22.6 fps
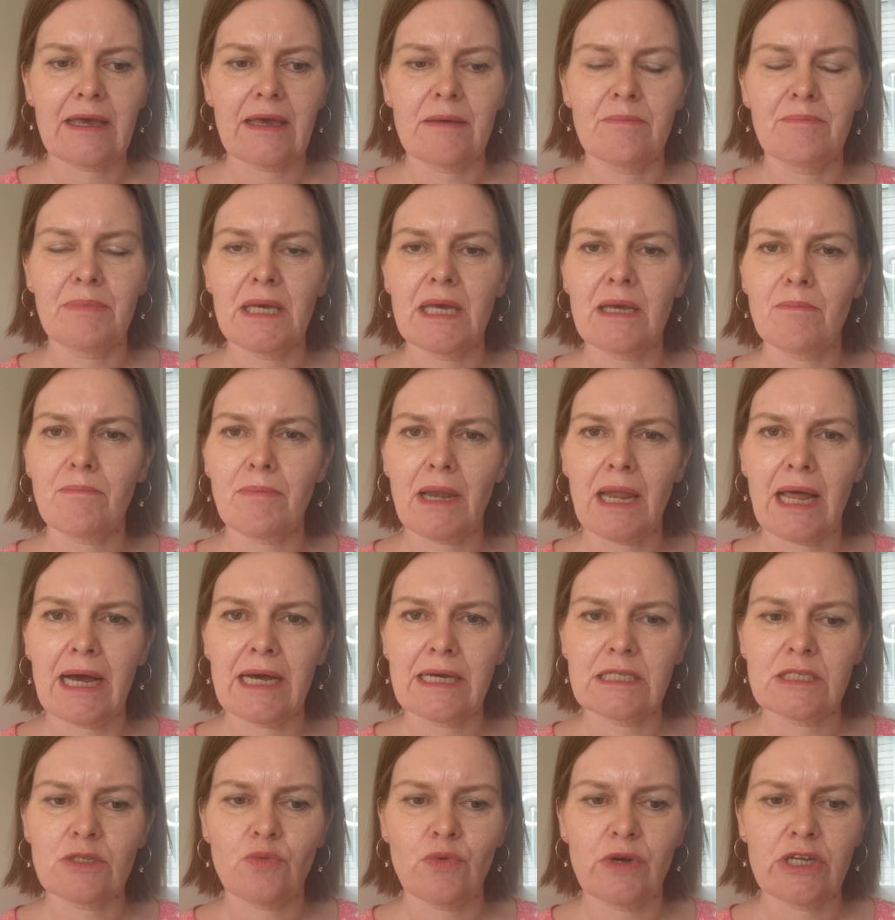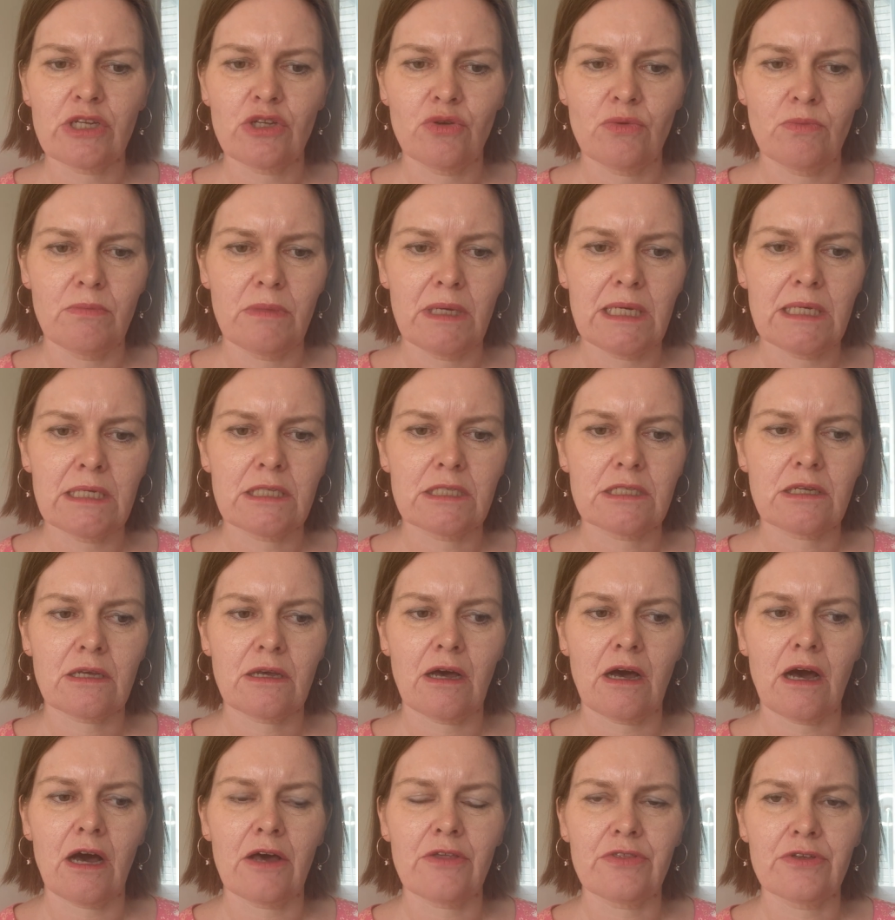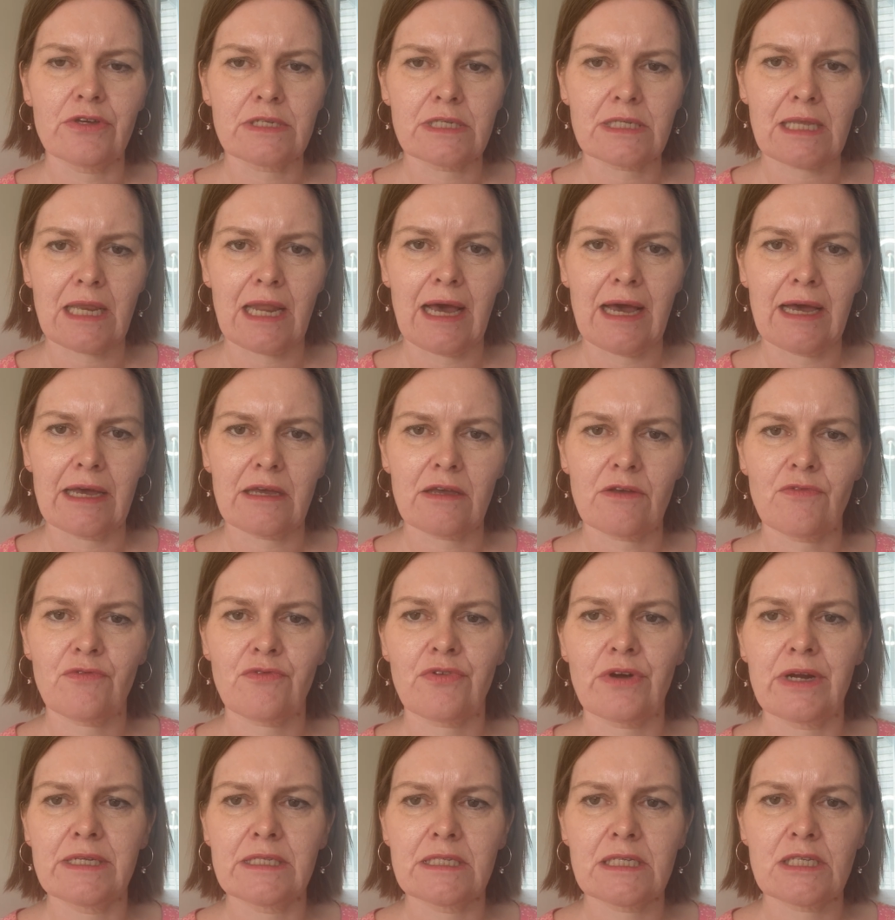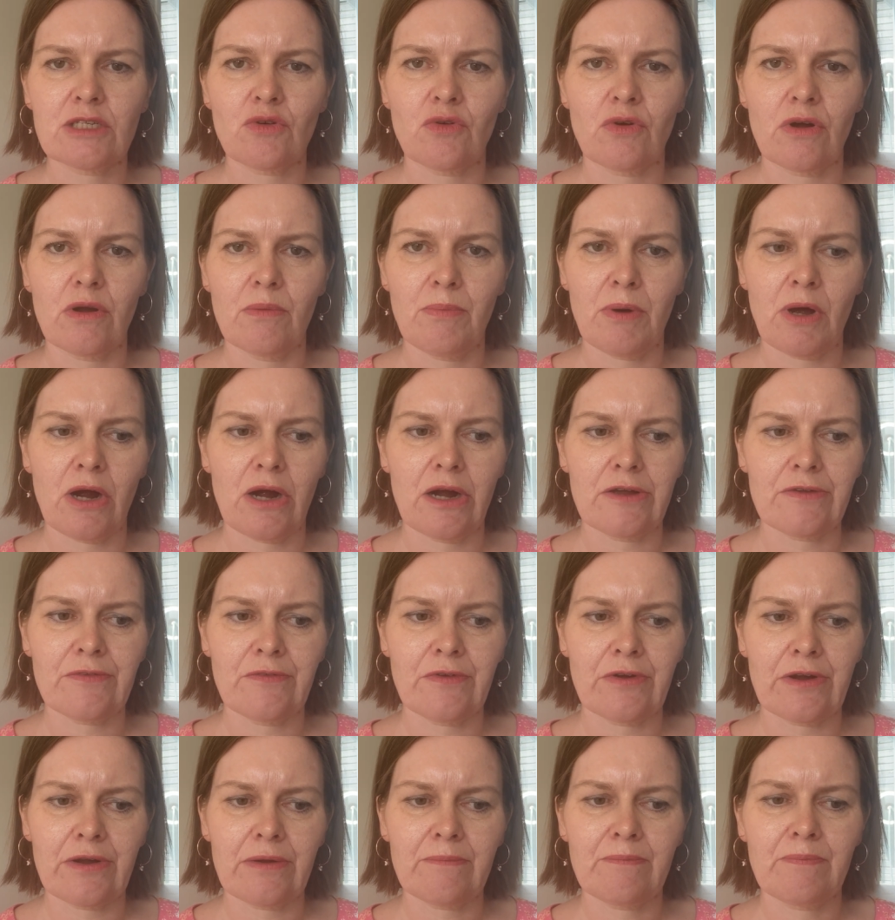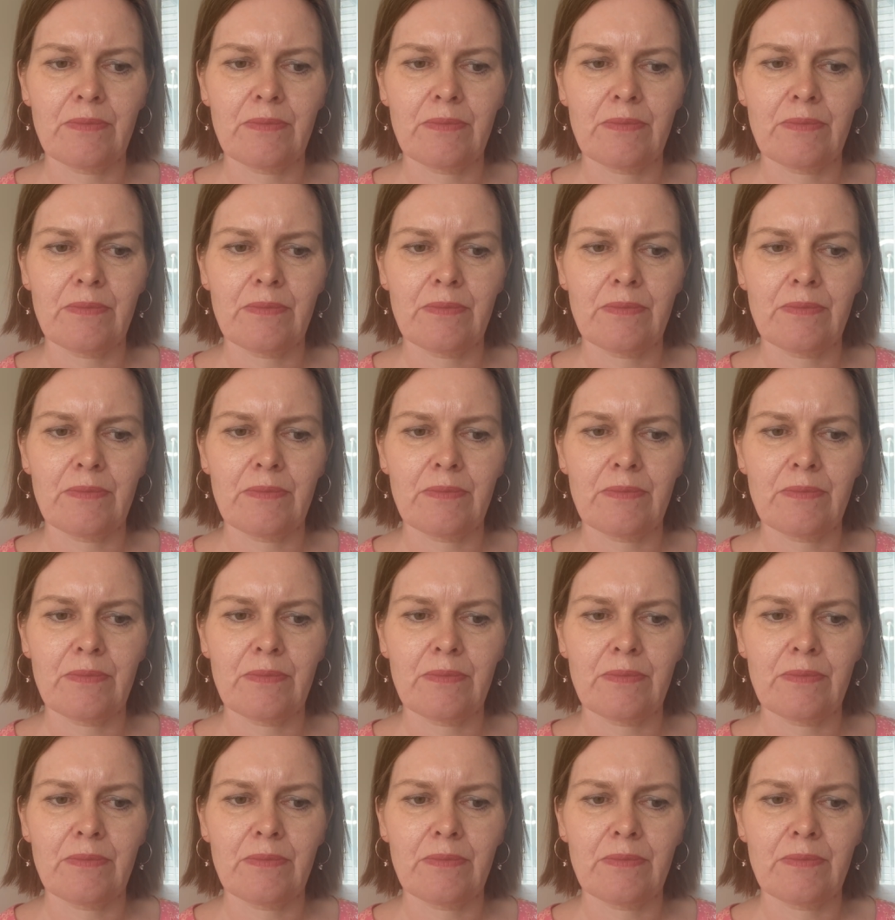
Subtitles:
being blind when you meet others like friends or a partner.